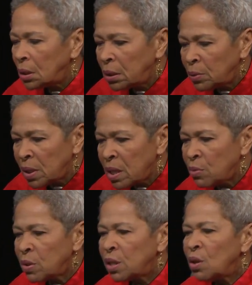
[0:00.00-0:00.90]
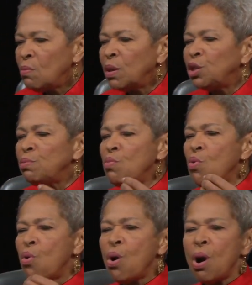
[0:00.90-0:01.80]
There, w there was so much
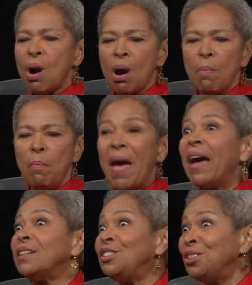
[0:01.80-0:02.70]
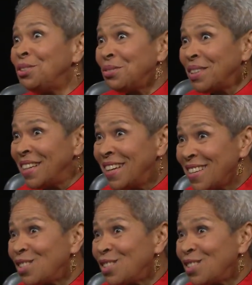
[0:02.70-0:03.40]
more pageantry, mm-hmm.